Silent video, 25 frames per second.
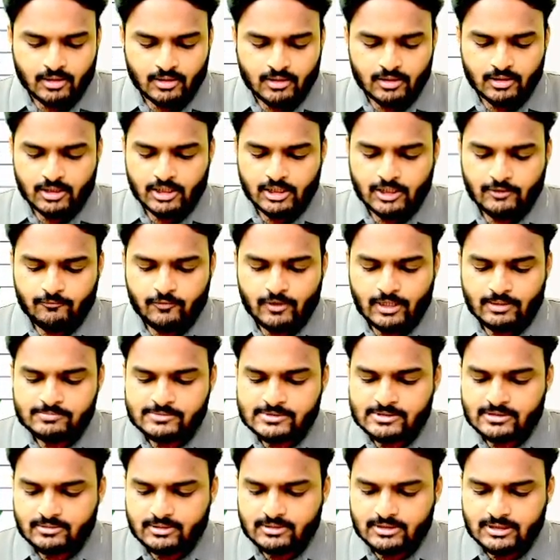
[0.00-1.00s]
if you
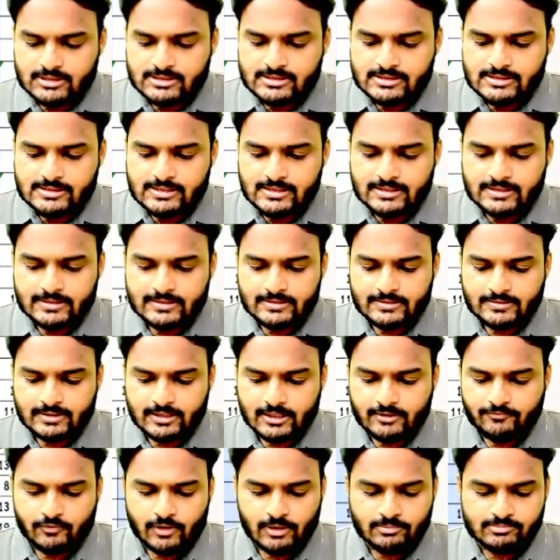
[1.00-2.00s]
observe this,
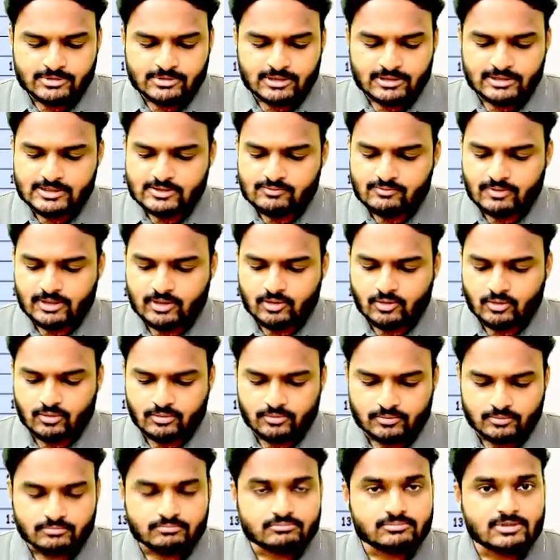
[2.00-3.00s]

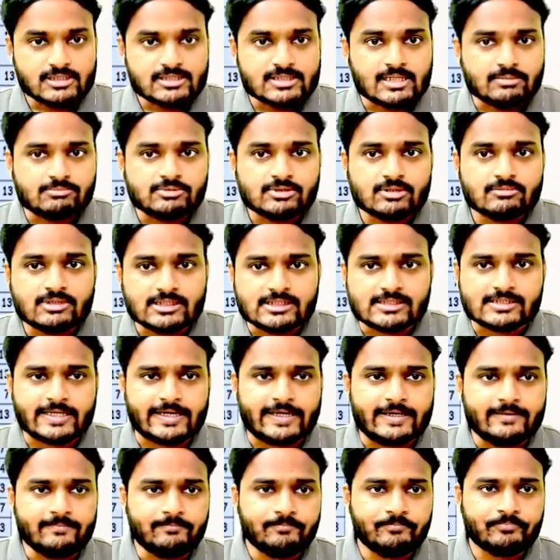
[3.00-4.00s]
one, just observe the
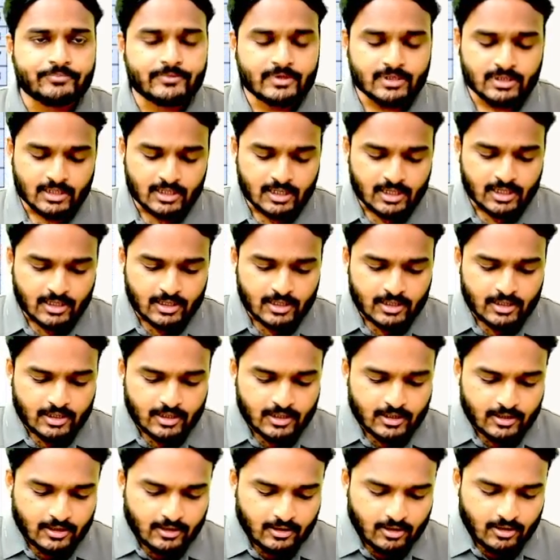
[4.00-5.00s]
screen.
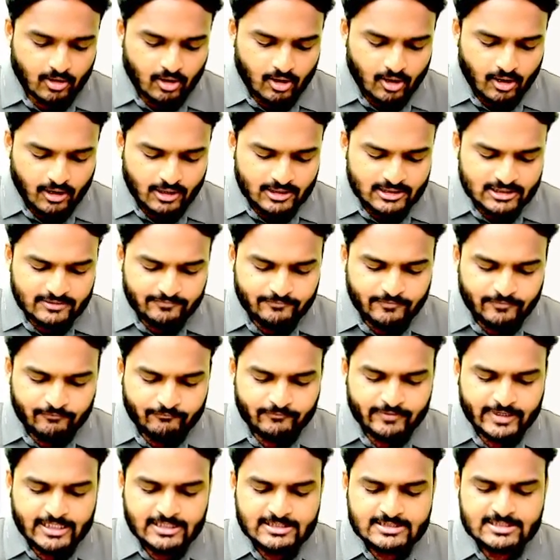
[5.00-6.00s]
All the
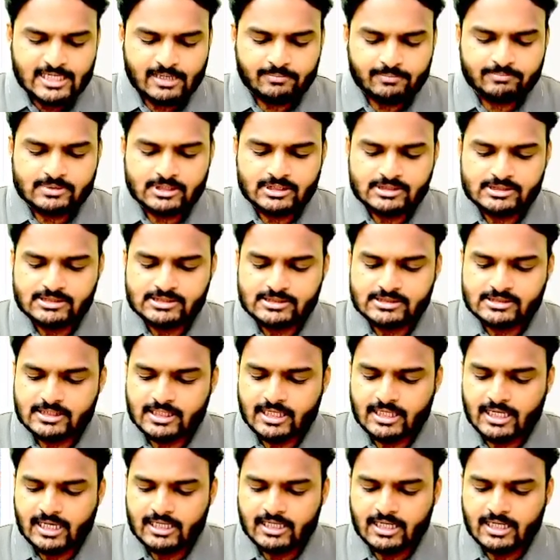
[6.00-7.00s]
15 chapters and